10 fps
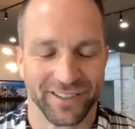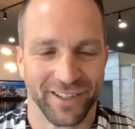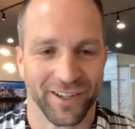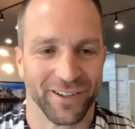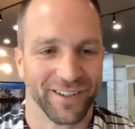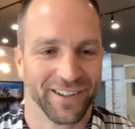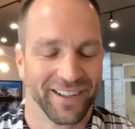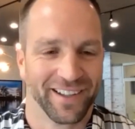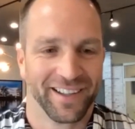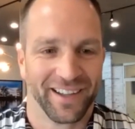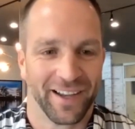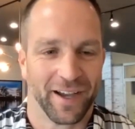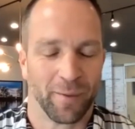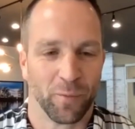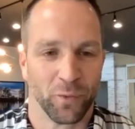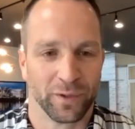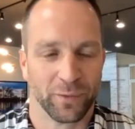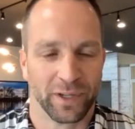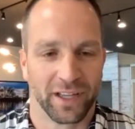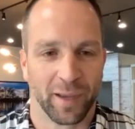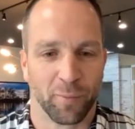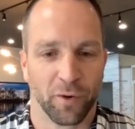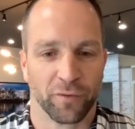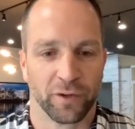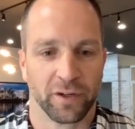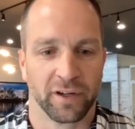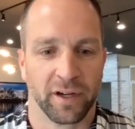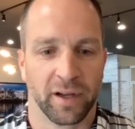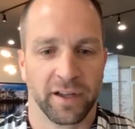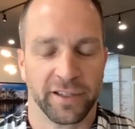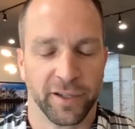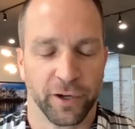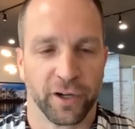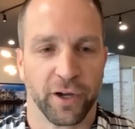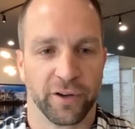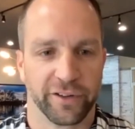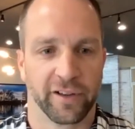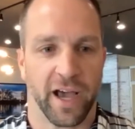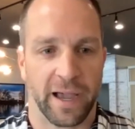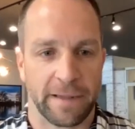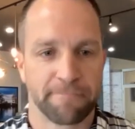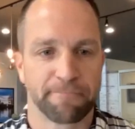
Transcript: So we came over a year ago in July.